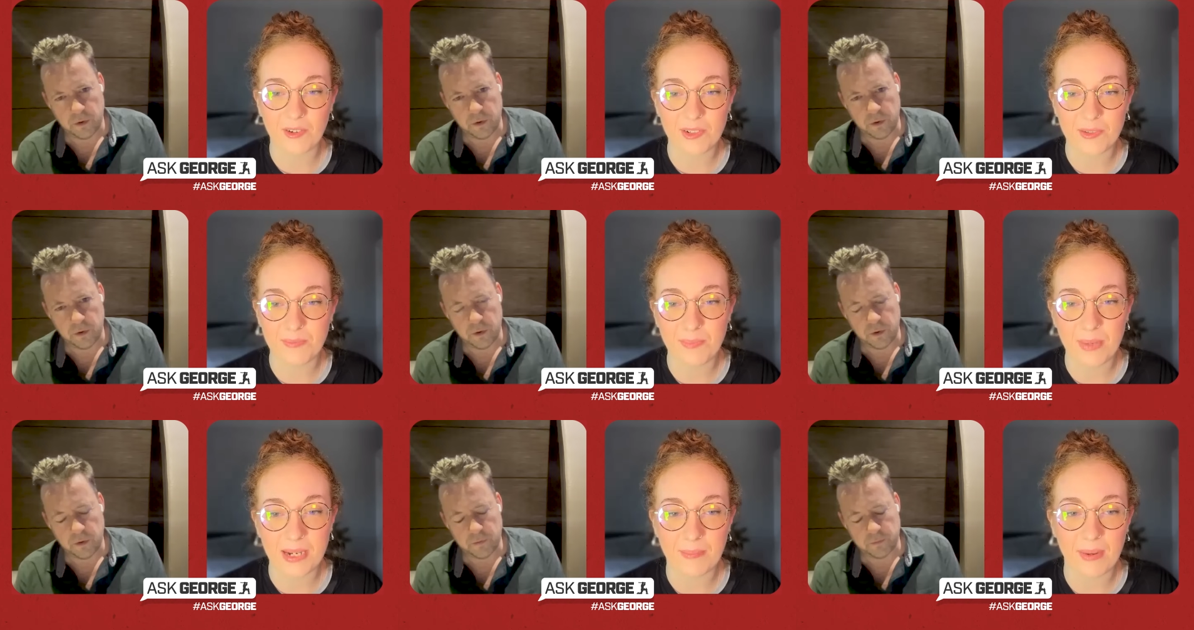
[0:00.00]
Speaker 1: not
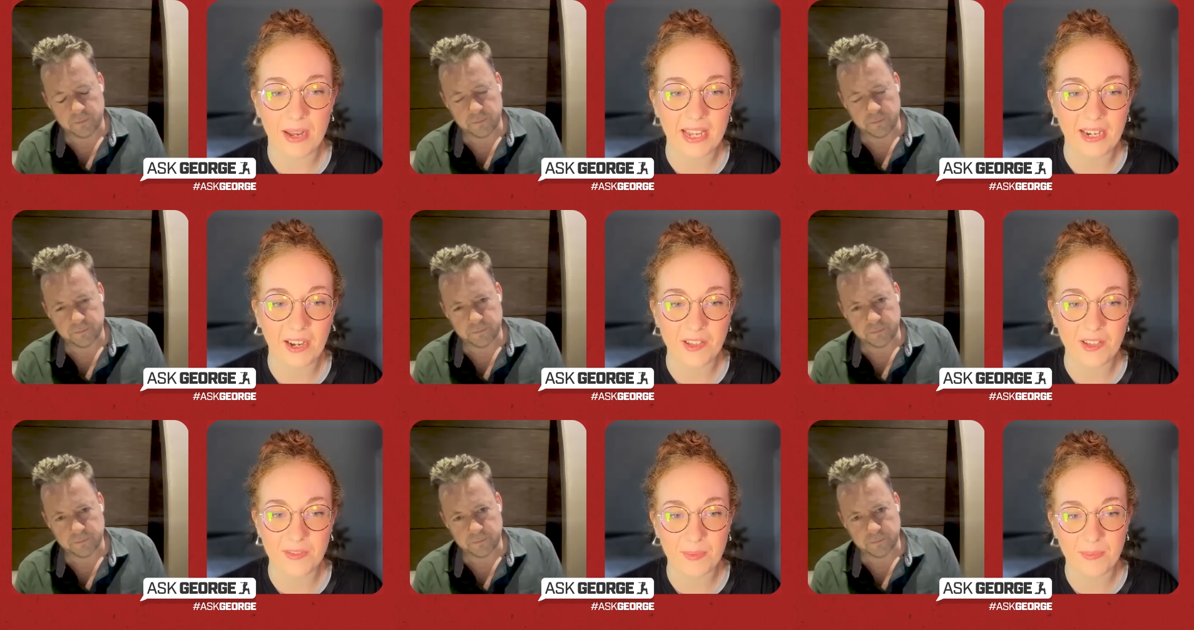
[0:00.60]
been playing
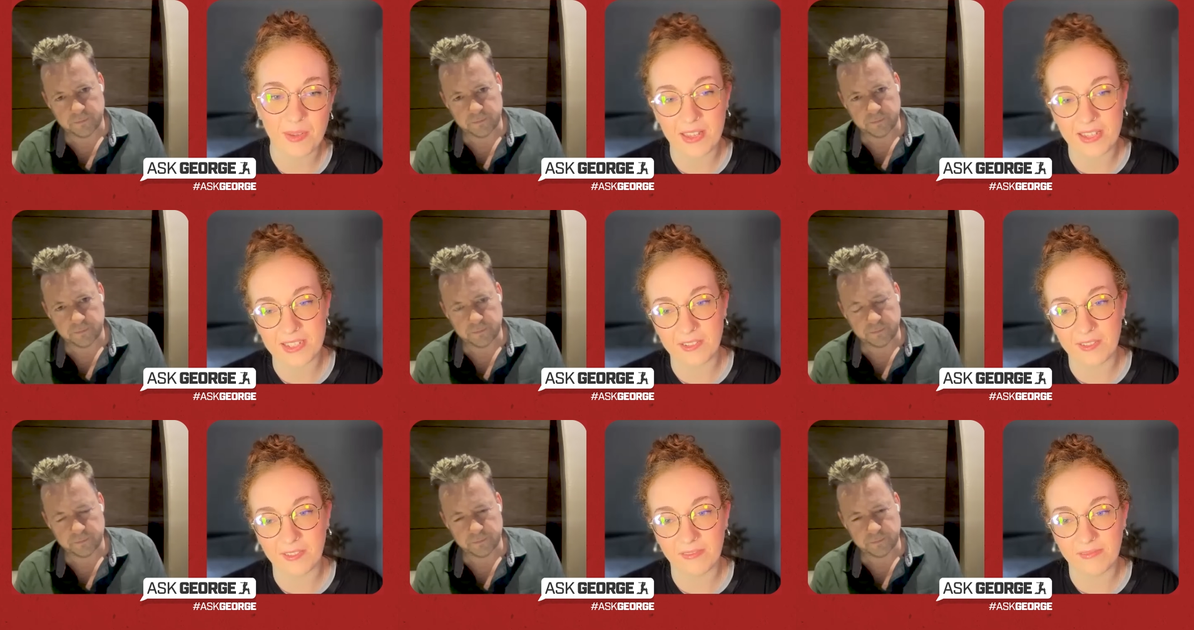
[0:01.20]
loads of it, but they're
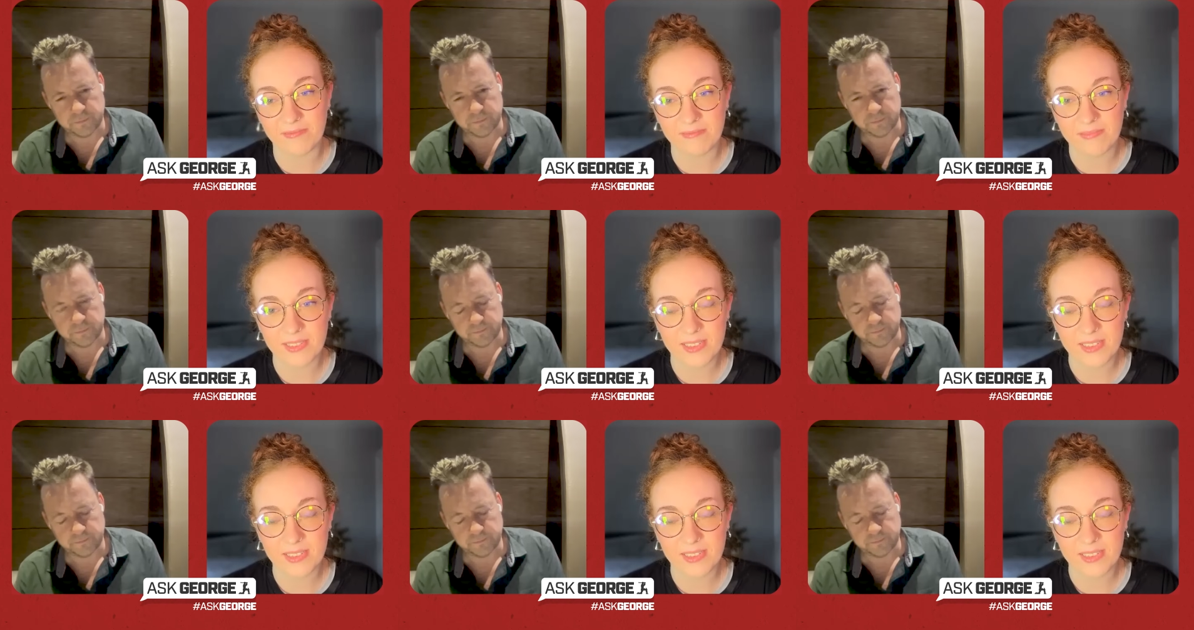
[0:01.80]
still